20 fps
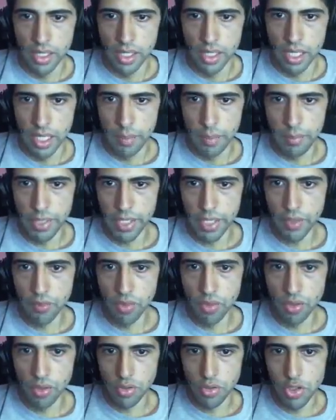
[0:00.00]
A big
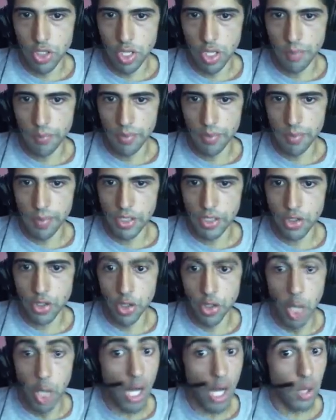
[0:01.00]
roll jump. Make sure you're
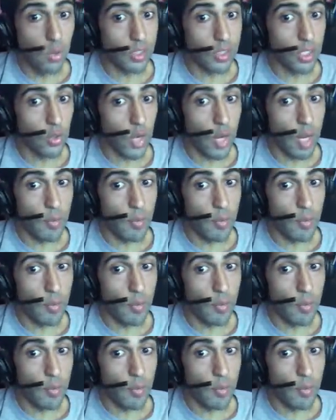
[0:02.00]
not holding grab